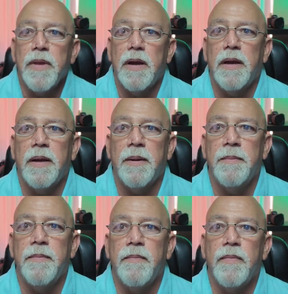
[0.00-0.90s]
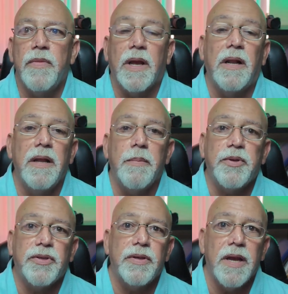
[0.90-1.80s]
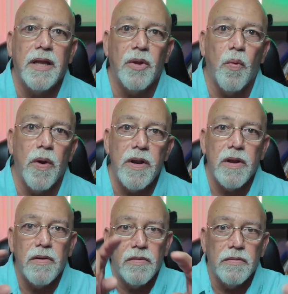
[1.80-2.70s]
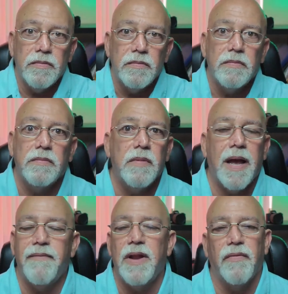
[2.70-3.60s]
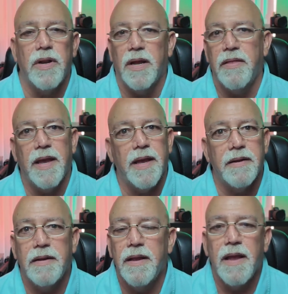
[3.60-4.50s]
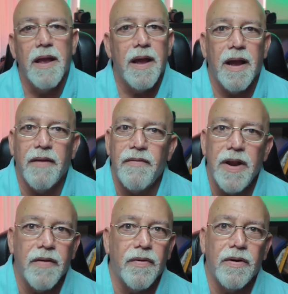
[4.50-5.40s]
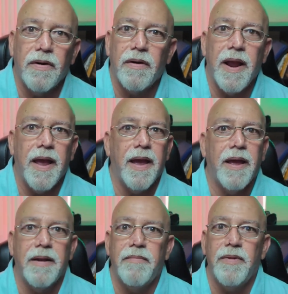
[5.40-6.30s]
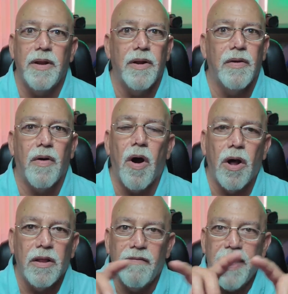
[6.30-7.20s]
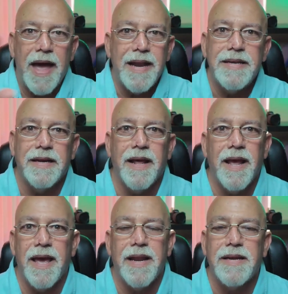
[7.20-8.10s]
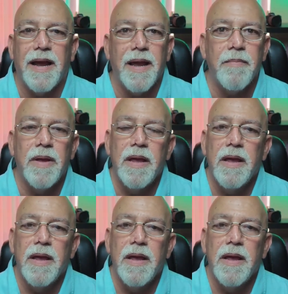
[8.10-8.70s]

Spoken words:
The clips and the window, I've never done that. I've never had, all of that done ahead of time.